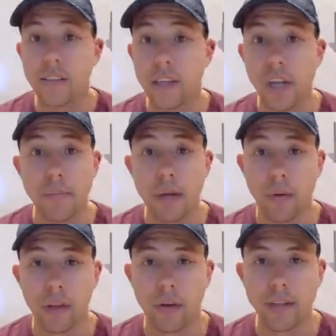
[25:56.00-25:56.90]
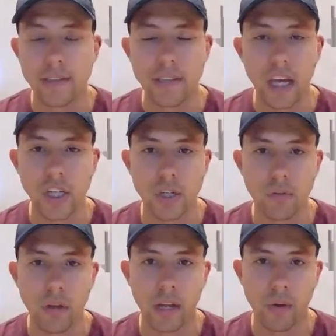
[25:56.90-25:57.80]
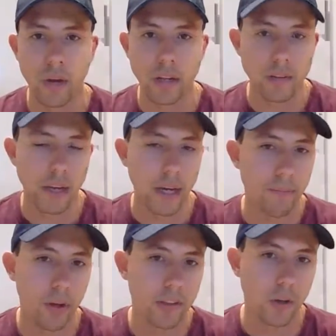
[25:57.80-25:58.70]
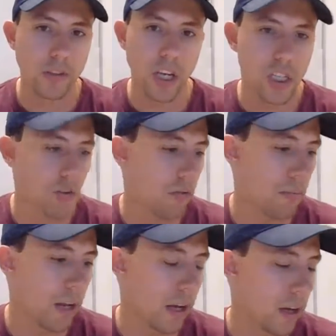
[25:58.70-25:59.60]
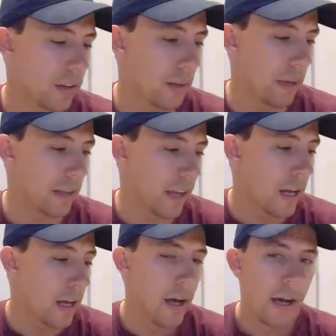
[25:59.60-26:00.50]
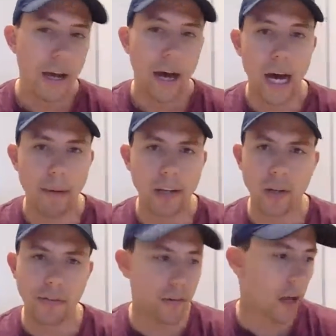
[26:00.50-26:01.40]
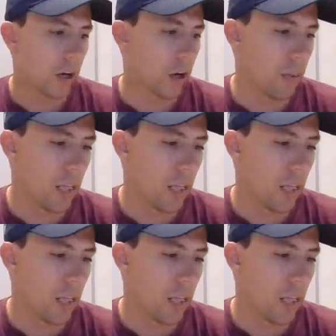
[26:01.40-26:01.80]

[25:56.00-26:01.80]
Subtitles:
continue to be a really great stage and great association for me to maintain. I do have a good